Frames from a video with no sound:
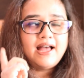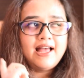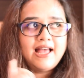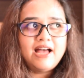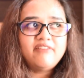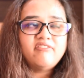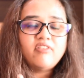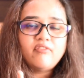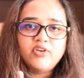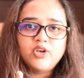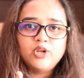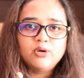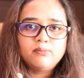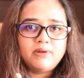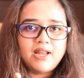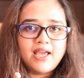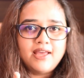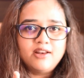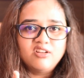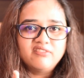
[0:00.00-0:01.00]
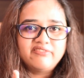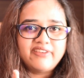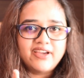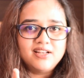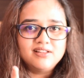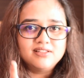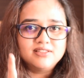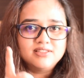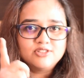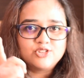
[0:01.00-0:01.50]
I have a video planned on
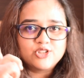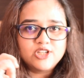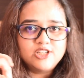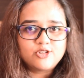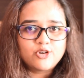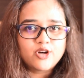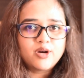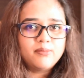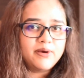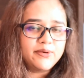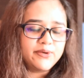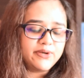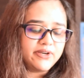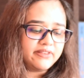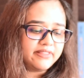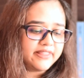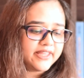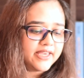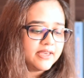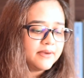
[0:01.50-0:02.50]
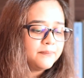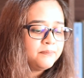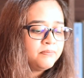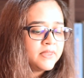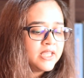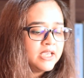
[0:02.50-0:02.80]
Final Girls, so I'll talk about it there.